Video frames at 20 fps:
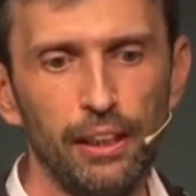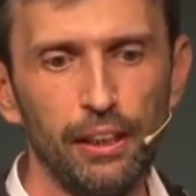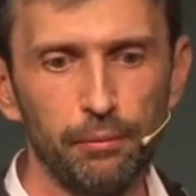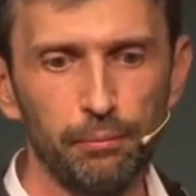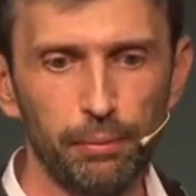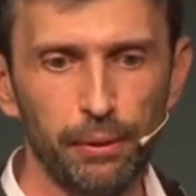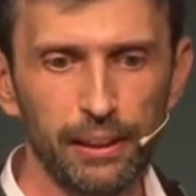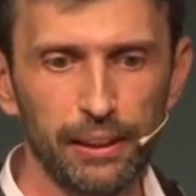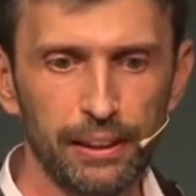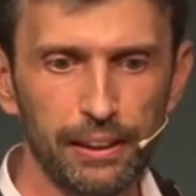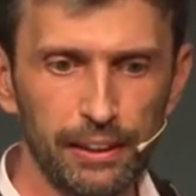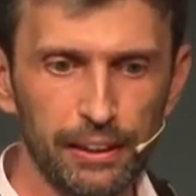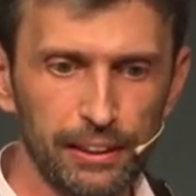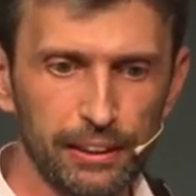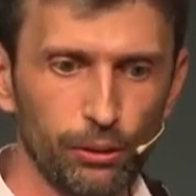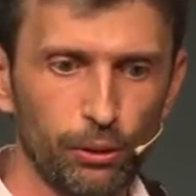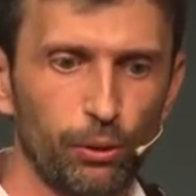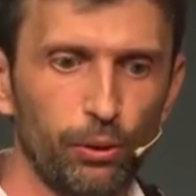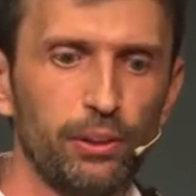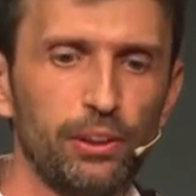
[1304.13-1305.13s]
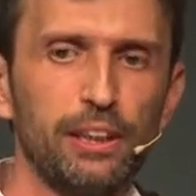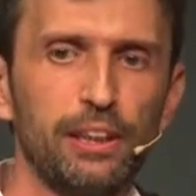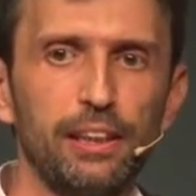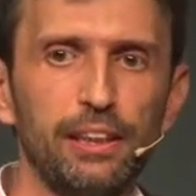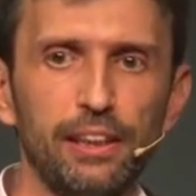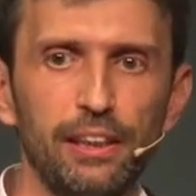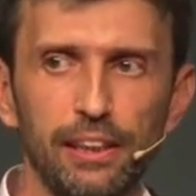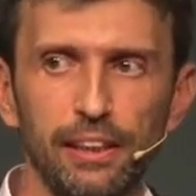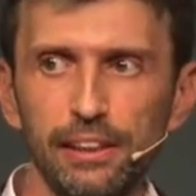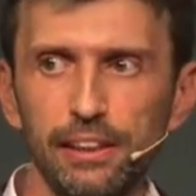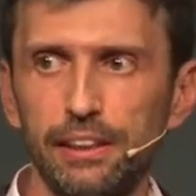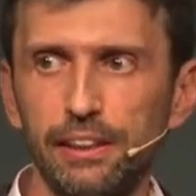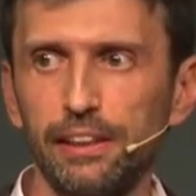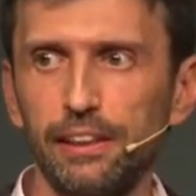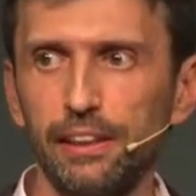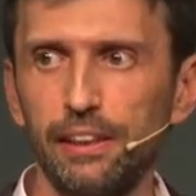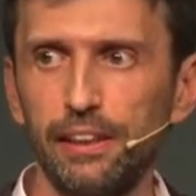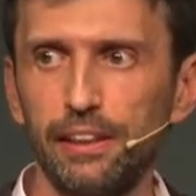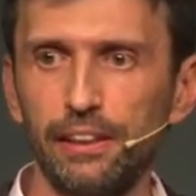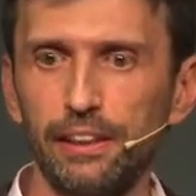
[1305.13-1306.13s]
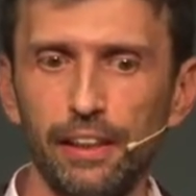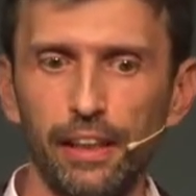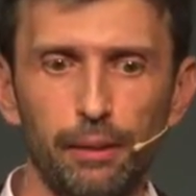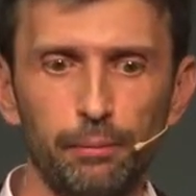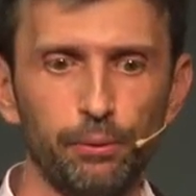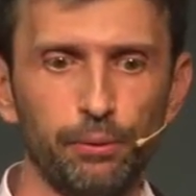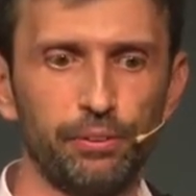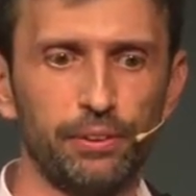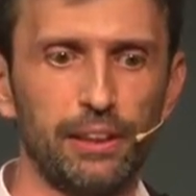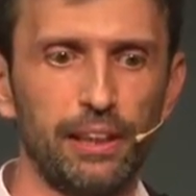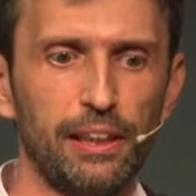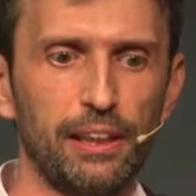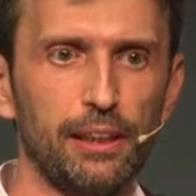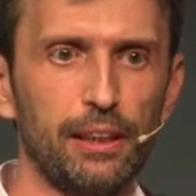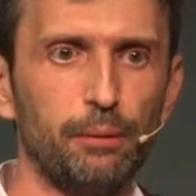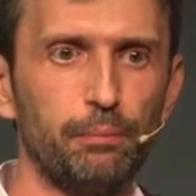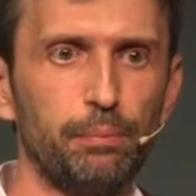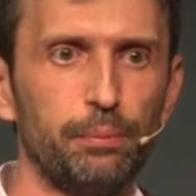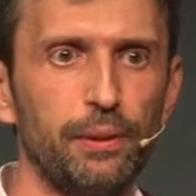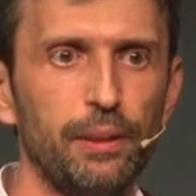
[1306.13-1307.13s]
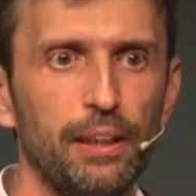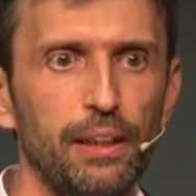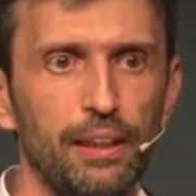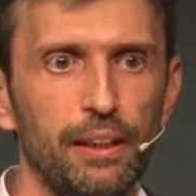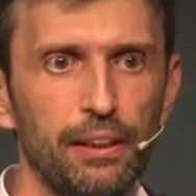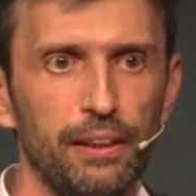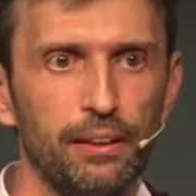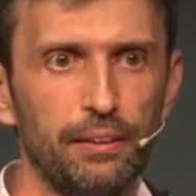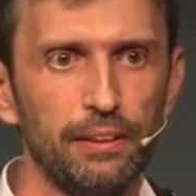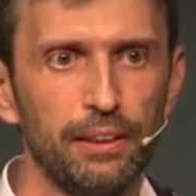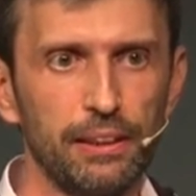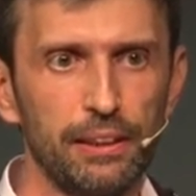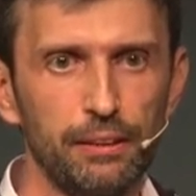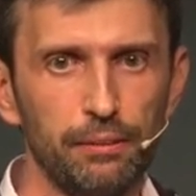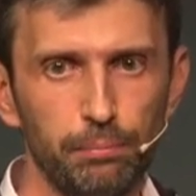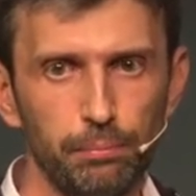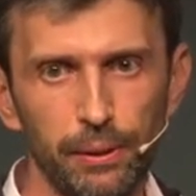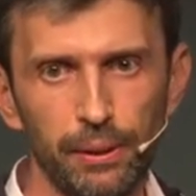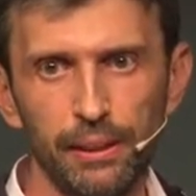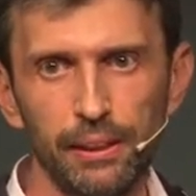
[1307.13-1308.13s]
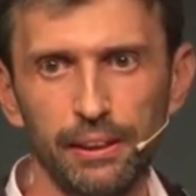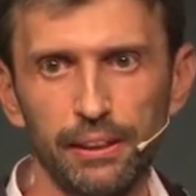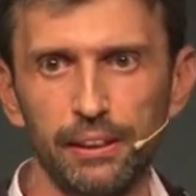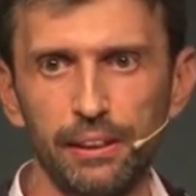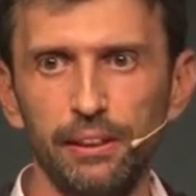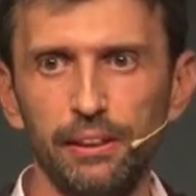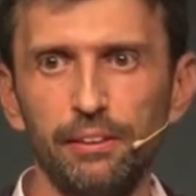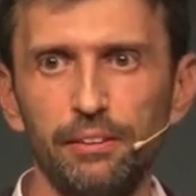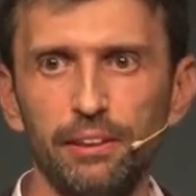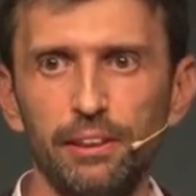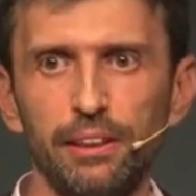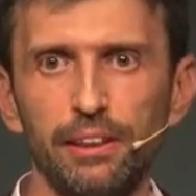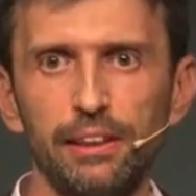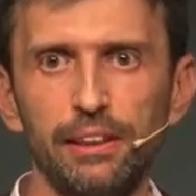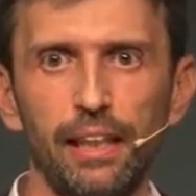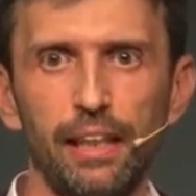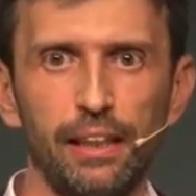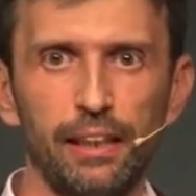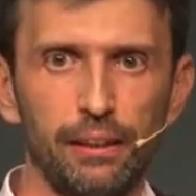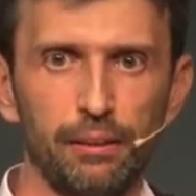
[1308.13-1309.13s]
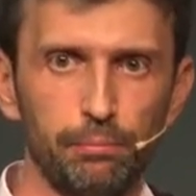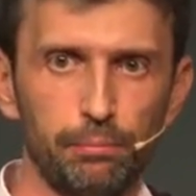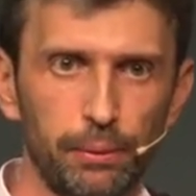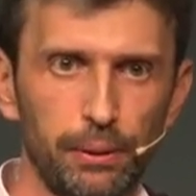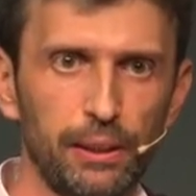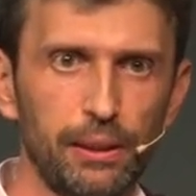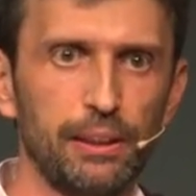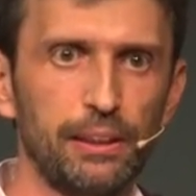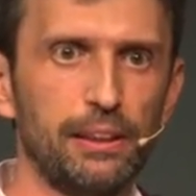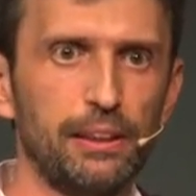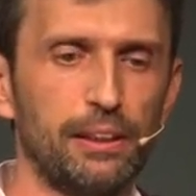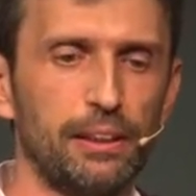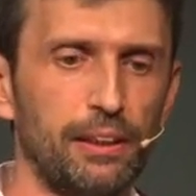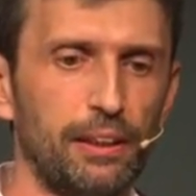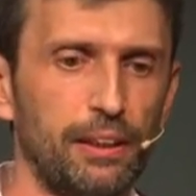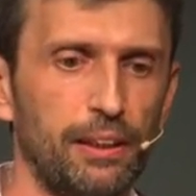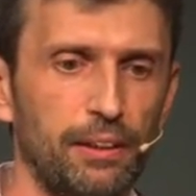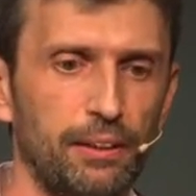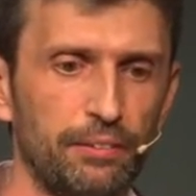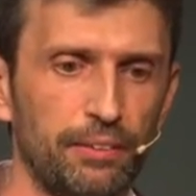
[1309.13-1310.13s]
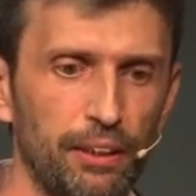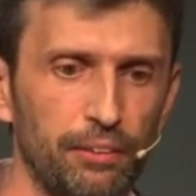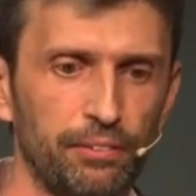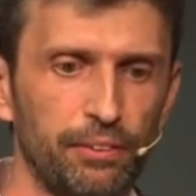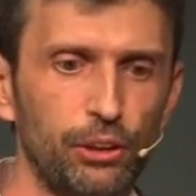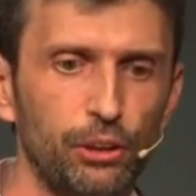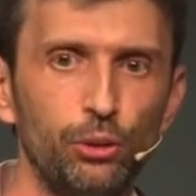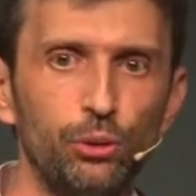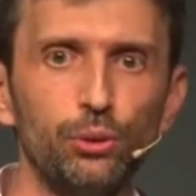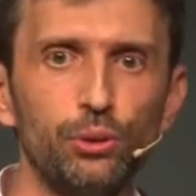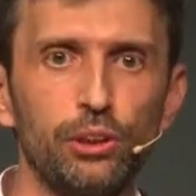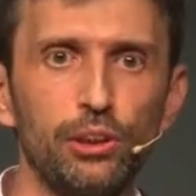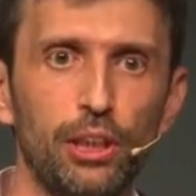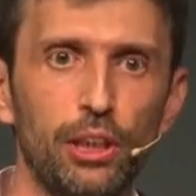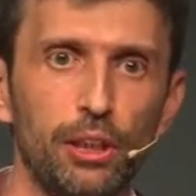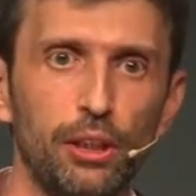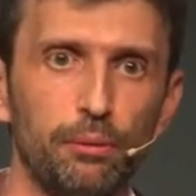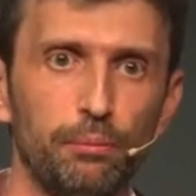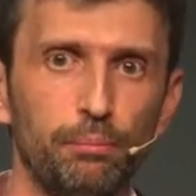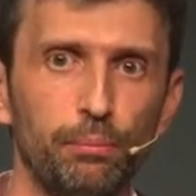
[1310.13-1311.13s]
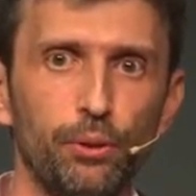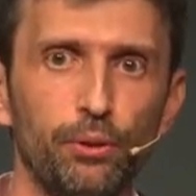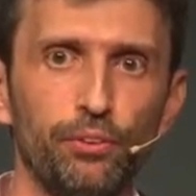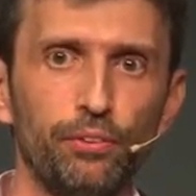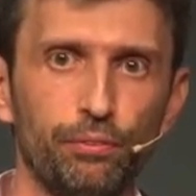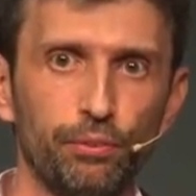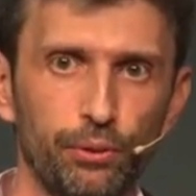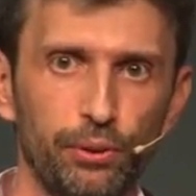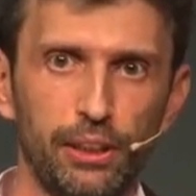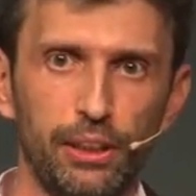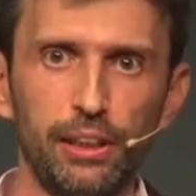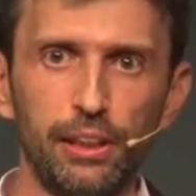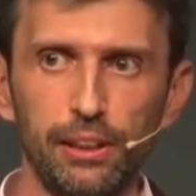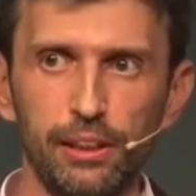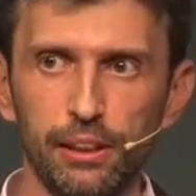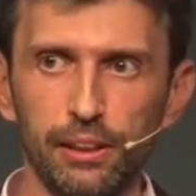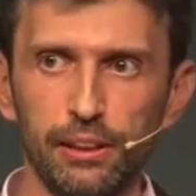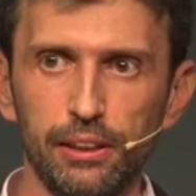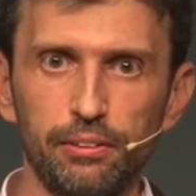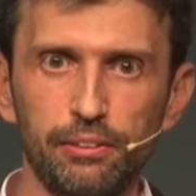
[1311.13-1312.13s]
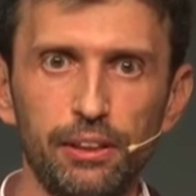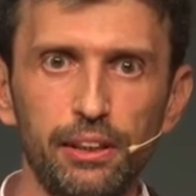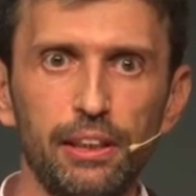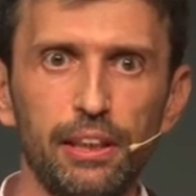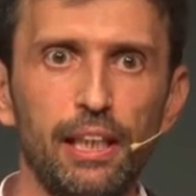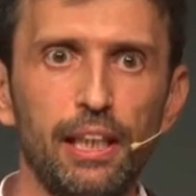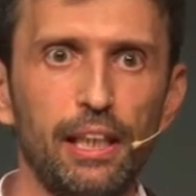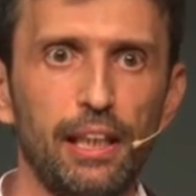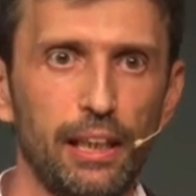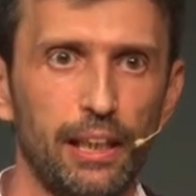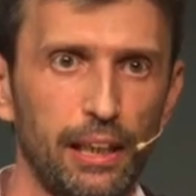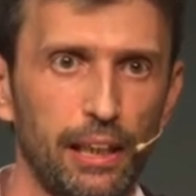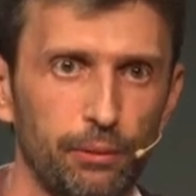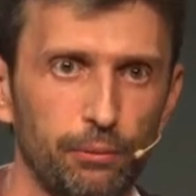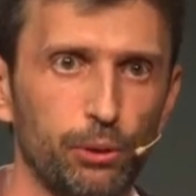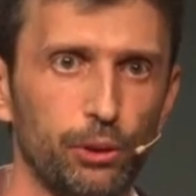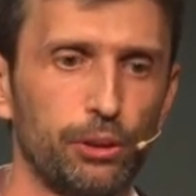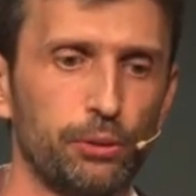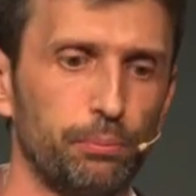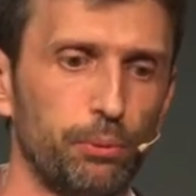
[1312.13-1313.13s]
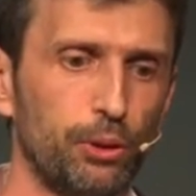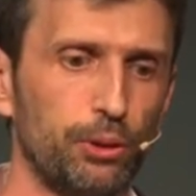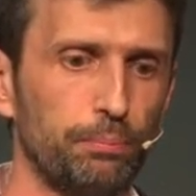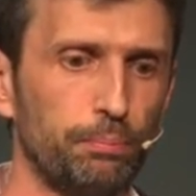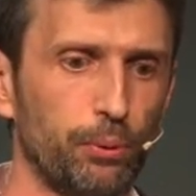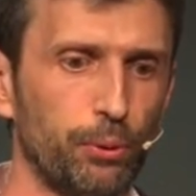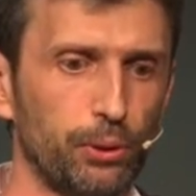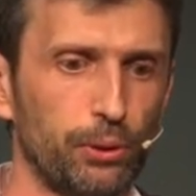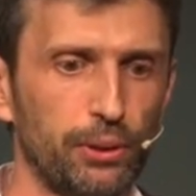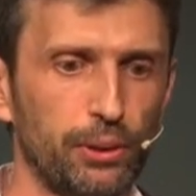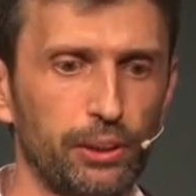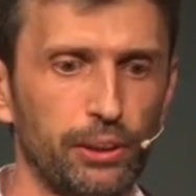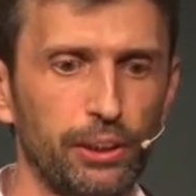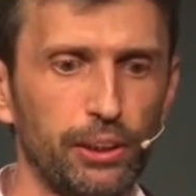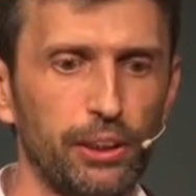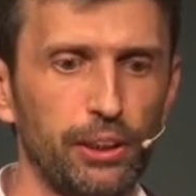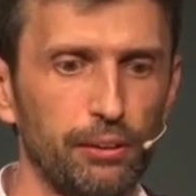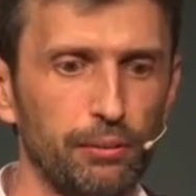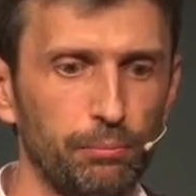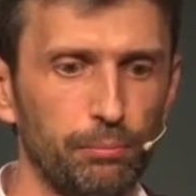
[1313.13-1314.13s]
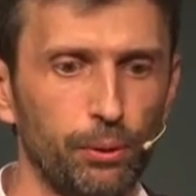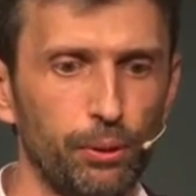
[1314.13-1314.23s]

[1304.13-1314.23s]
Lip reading: but it's only in this type of setup there is the biggest synergies and the biggest revenues, both for the industry and, what's more importantly,